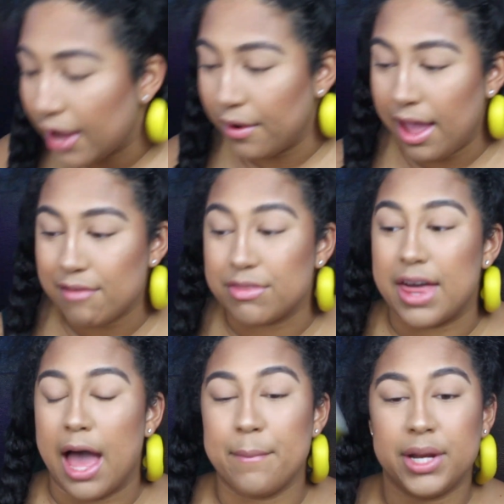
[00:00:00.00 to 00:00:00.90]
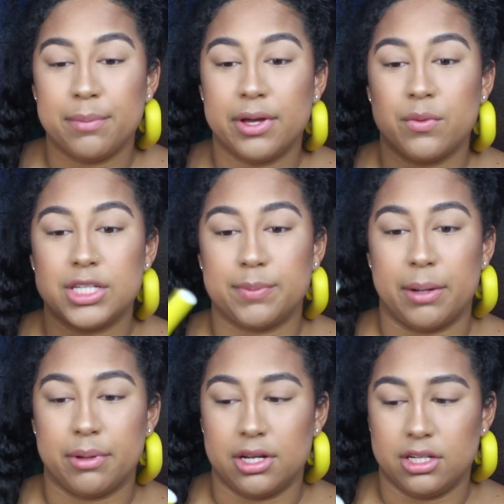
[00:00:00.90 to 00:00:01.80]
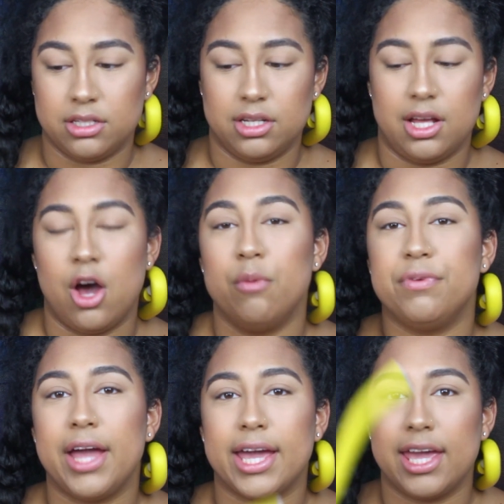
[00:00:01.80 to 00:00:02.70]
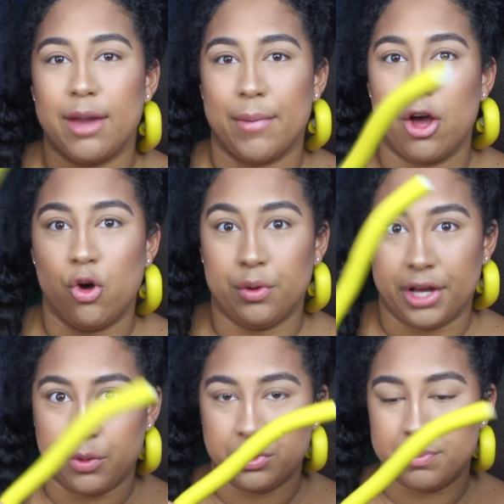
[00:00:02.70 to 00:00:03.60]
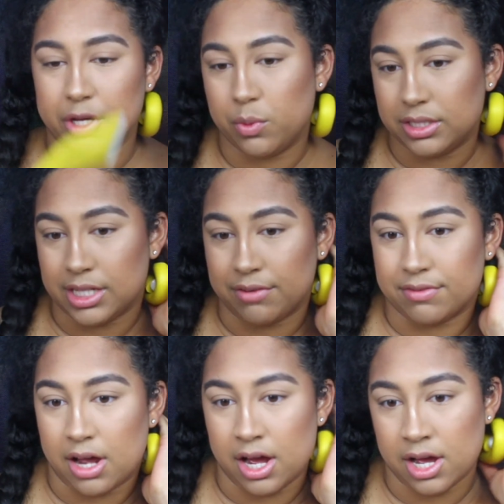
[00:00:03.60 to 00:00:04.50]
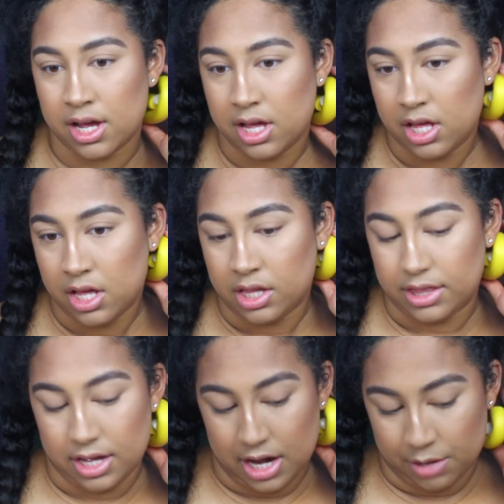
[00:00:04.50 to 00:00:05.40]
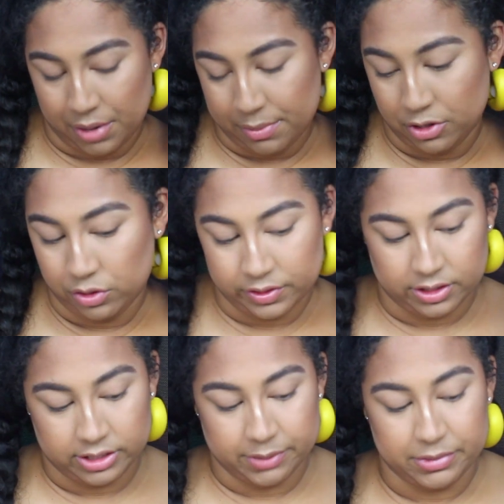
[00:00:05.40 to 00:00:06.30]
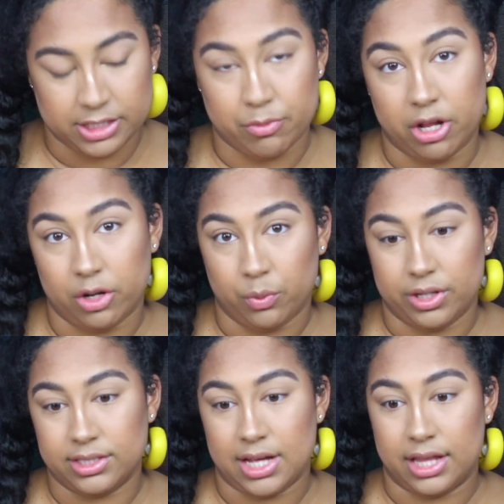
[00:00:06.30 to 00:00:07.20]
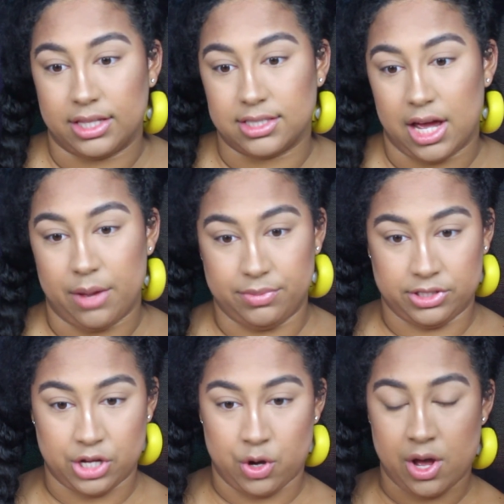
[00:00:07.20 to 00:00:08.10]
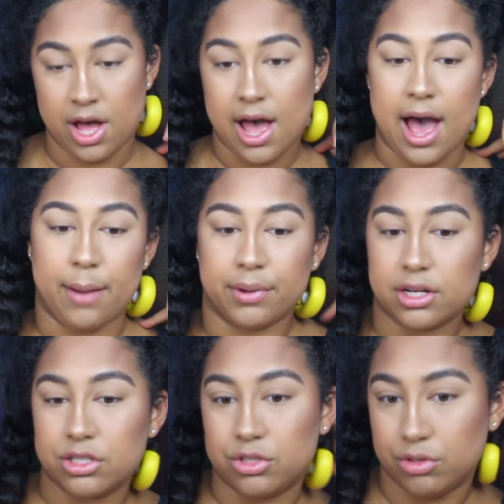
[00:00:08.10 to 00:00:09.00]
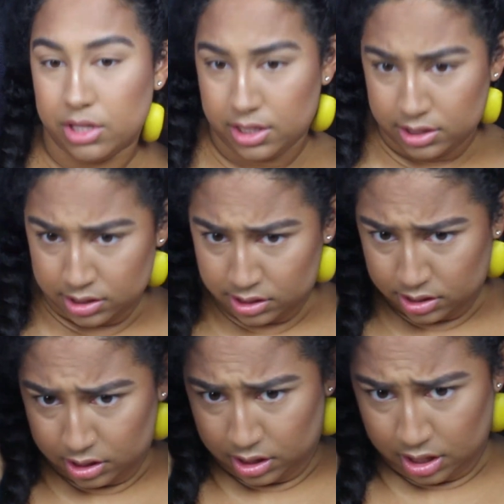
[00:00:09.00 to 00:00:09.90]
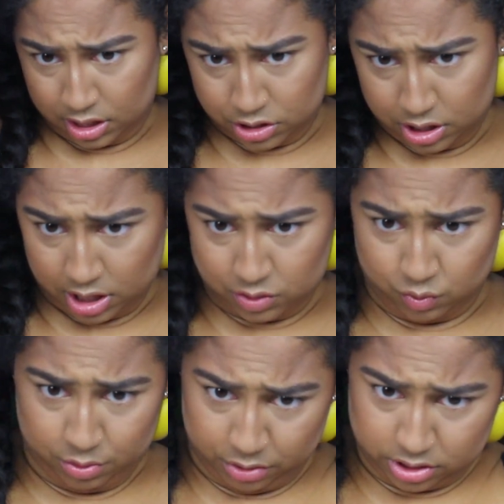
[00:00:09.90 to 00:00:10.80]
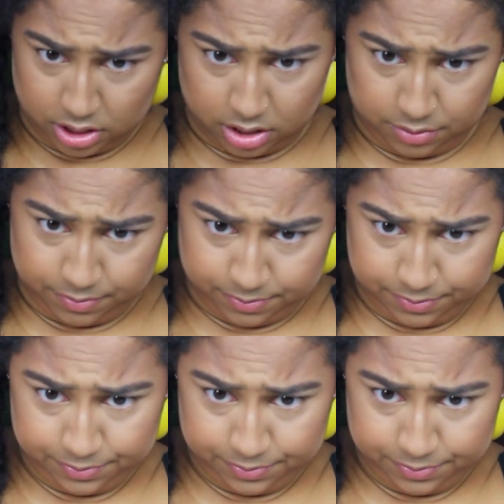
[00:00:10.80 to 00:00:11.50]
I don't have that many big ones, but I'm going to, hopefully I can get my whole head with big ones. If not, then I'll probably use some smaller ones at the top. So I'm going to do this again. I'll show you guys one more time.